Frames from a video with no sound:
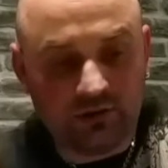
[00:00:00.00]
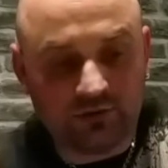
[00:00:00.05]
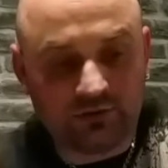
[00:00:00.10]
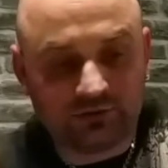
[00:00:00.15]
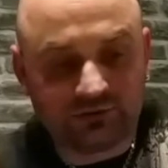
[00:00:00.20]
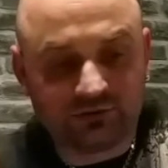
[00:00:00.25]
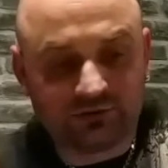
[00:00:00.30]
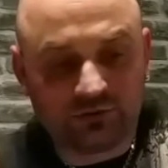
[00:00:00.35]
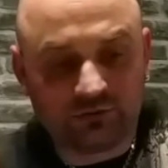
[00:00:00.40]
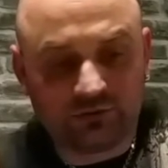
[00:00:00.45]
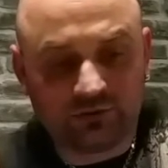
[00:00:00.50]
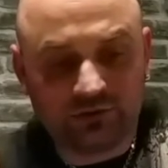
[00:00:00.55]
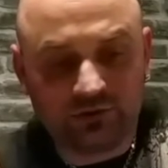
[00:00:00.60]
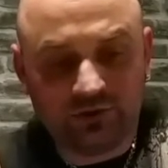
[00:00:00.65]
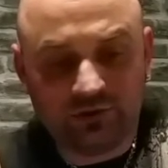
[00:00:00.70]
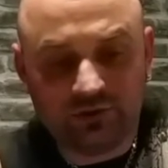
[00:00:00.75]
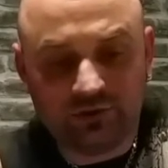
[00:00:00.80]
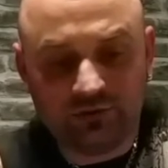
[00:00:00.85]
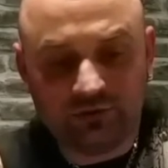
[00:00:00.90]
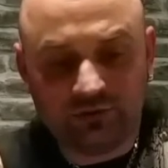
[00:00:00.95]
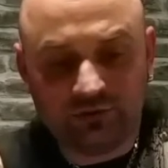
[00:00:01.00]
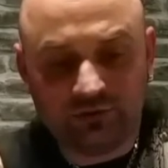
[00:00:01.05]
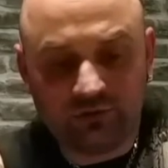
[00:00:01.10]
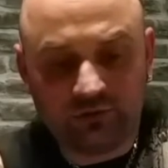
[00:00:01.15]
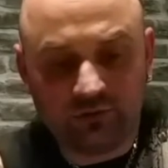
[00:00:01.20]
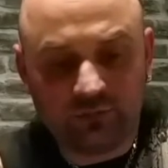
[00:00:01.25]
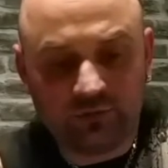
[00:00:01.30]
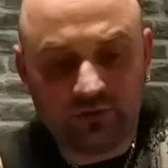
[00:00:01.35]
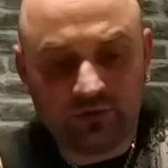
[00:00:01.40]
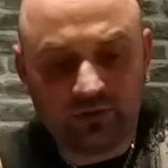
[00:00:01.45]
I saw on
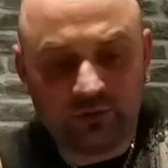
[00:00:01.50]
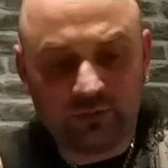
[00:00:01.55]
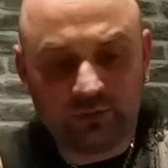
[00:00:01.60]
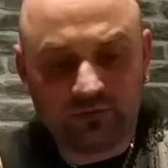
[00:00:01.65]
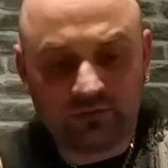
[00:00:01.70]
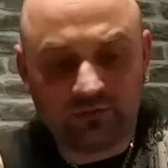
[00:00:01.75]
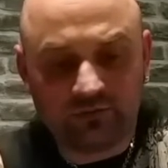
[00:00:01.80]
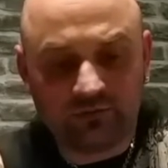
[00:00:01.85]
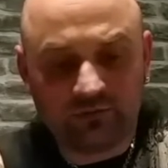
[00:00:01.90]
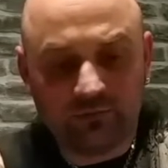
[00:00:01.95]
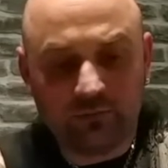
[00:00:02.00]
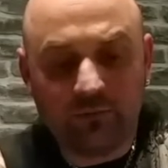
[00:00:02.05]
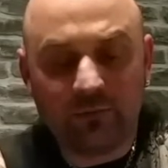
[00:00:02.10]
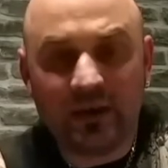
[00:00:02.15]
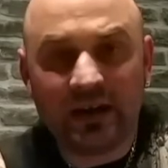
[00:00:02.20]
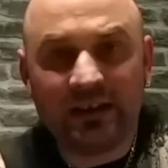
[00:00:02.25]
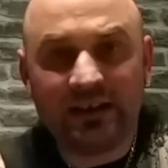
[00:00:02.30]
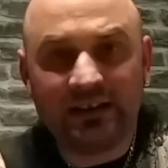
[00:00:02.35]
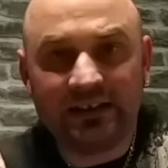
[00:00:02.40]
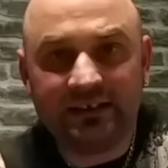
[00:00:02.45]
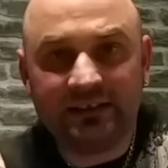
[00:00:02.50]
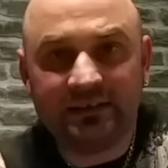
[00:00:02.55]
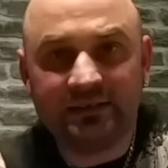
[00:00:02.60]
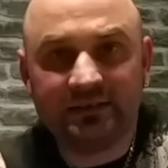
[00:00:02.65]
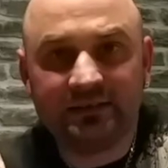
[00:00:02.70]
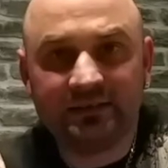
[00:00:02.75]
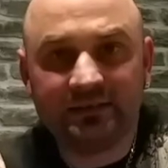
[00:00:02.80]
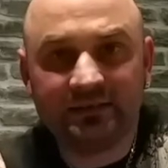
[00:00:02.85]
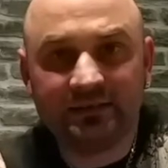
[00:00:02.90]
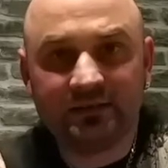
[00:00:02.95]
YouTube that there wasn't many
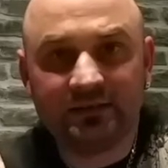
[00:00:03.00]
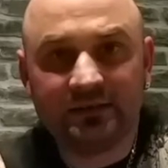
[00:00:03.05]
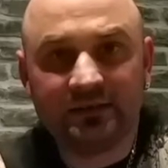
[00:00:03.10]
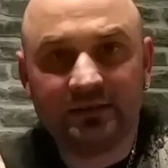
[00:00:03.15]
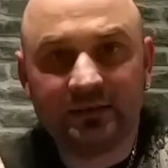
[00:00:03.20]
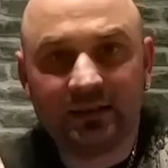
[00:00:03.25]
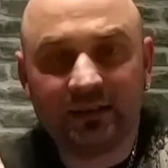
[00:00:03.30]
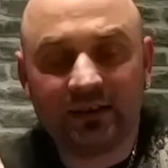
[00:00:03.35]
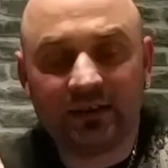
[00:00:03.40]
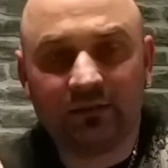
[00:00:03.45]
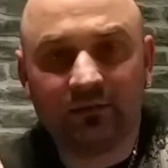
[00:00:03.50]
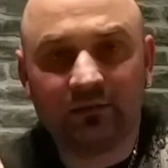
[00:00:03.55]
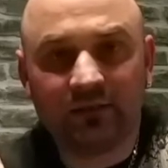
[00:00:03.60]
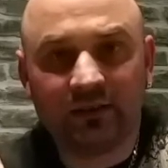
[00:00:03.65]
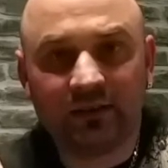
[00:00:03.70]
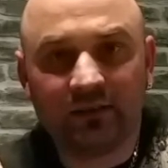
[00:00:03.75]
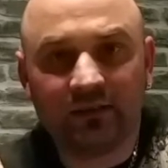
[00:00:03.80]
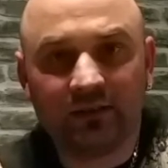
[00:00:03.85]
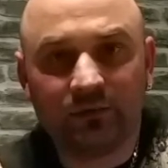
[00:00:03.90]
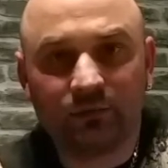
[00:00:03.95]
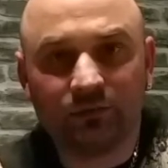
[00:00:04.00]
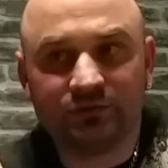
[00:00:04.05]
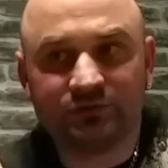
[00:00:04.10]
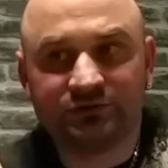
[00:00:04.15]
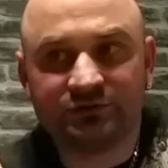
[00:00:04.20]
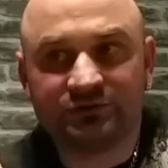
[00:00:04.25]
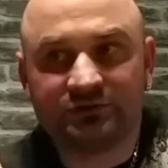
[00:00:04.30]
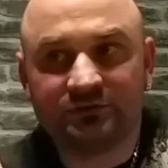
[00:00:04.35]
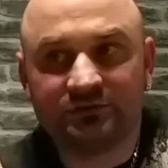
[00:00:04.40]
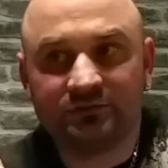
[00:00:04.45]
out there that
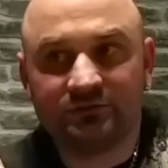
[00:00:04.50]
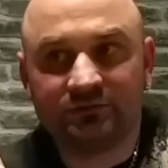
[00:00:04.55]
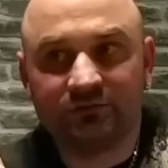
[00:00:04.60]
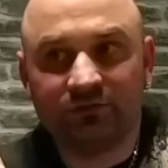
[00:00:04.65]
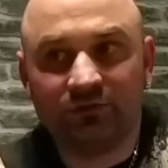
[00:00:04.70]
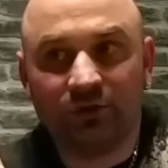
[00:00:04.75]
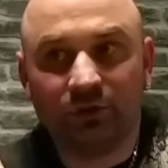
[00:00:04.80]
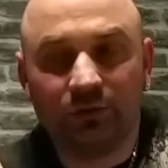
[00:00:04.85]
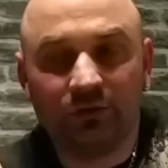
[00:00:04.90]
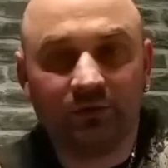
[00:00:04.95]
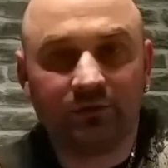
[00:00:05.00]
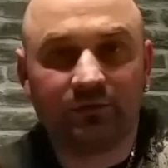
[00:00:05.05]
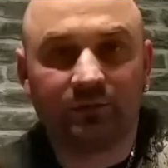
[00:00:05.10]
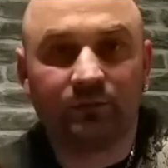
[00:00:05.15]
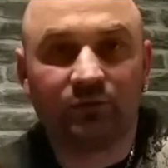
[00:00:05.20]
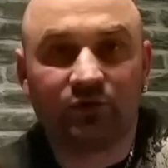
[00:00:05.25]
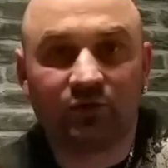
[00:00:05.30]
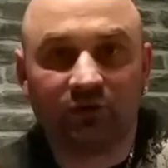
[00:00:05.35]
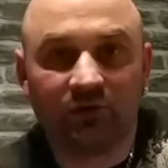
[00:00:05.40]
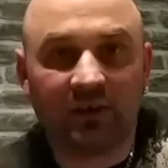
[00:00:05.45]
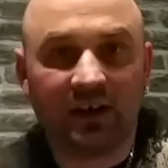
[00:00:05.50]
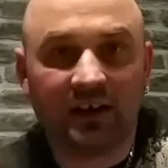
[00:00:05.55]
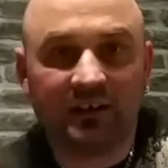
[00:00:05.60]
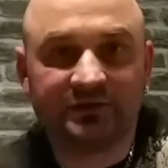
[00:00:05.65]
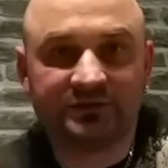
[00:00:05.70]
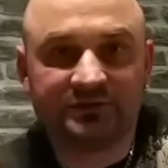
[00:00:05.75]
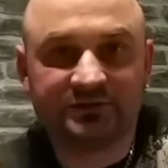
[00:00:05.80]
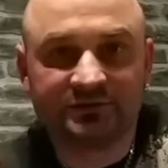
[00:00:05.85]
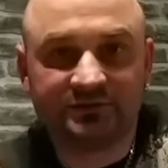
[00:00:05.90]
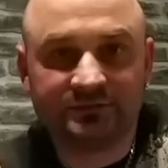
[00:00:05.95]
was doing it from
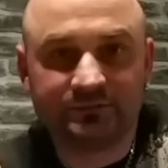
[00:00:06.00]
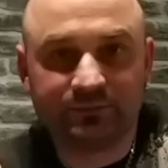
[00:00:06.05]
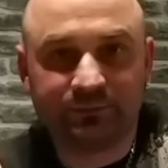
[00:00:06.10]
scratch.